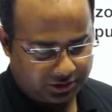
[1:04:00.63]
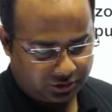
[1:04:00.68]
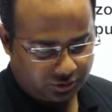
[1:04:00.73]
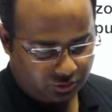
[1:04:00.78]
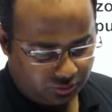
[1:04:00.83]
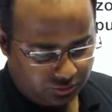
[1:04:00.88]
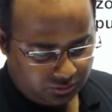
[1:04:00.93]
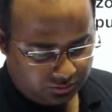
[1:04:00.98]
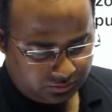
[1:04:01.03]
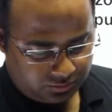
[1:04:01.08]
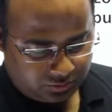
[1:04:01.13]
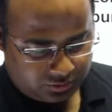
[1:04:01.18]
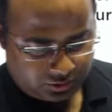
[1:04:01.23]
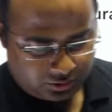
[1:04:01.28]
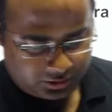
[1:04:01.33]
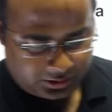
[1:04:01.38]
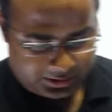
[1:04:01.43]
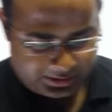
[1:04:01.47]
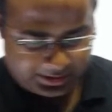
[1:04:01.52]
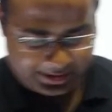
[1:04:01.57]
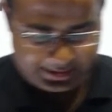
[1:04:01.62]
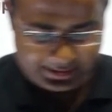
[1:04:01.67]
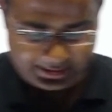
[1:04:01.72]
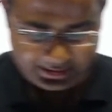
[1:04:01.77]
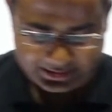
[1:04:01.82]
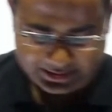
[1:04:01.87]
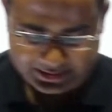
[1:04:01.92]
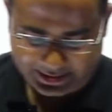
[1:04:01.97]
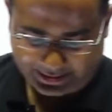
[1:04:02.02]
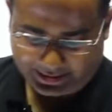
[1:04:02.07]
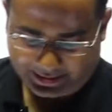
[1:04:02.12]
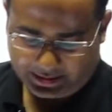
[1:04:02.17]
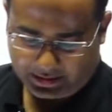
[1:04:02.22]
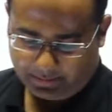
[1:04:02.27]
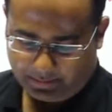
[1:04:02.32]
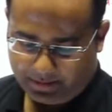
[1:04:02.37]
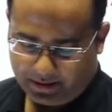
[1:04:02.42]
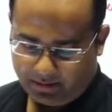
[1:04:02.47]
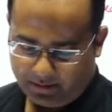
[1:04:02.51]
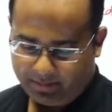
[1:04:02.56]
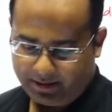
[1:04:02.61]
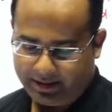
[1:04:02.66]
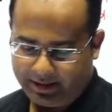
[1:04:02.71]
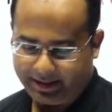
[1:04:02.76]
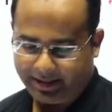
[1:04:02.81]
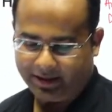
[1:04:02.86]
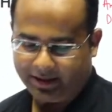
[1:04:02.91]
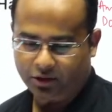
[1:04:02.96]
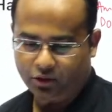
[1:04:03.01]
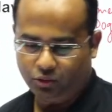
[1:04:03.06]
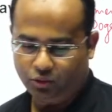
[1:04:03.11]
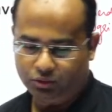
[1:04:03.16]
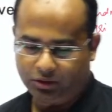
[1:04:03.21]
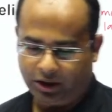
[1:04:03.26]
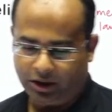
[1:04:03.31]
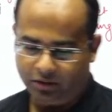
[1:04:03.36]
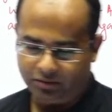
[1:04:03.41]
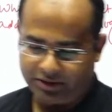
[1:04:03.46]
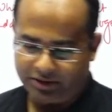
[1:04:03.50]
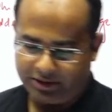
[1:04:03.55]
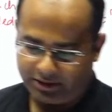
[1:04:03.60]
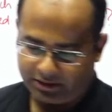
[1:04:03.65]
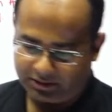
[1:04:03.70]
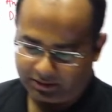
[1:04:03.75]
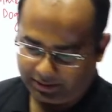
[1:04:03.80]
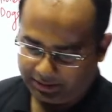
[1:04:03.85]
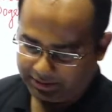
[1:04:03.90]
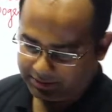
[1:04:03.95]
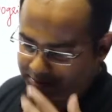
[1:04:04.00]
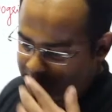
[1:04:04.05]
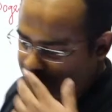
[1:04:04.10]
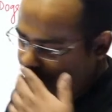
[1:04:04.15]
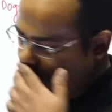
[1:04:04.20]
through 92nd Amendment Act 2003. So